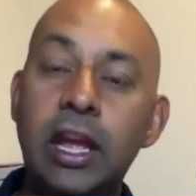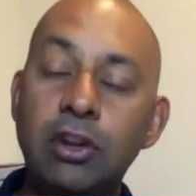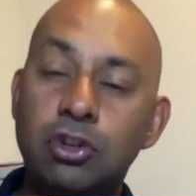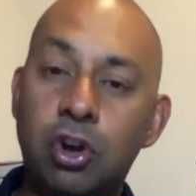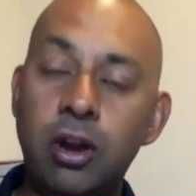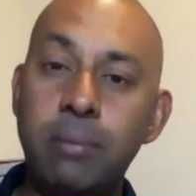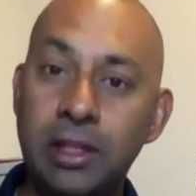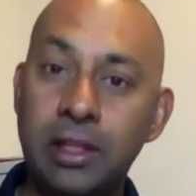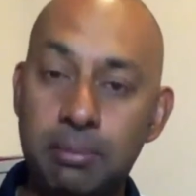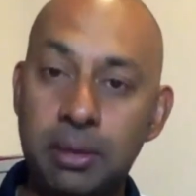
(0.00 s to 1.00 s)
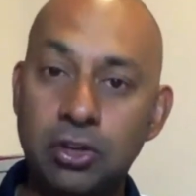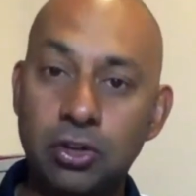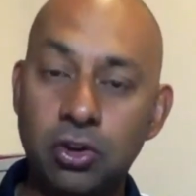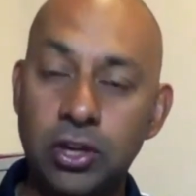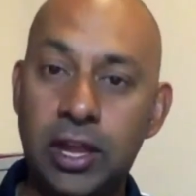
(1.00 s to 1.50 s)
and try to make the best
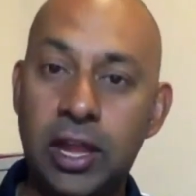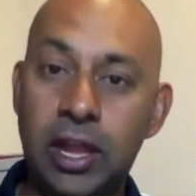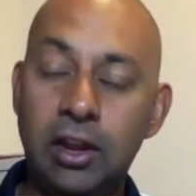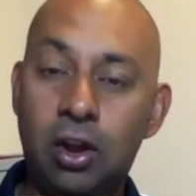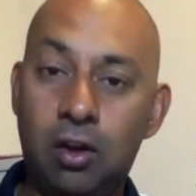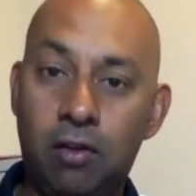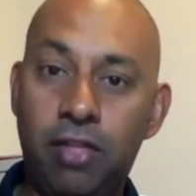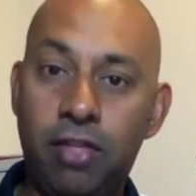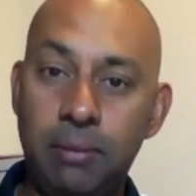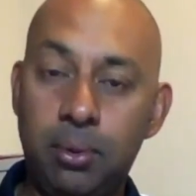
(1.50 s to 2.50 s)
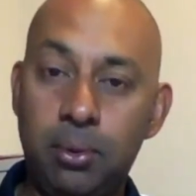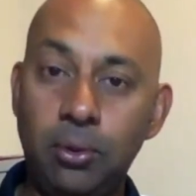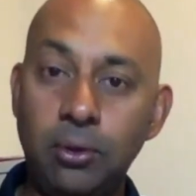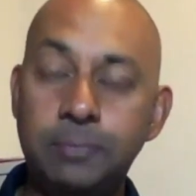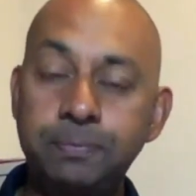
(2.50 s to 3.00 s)
shot you can off that ball.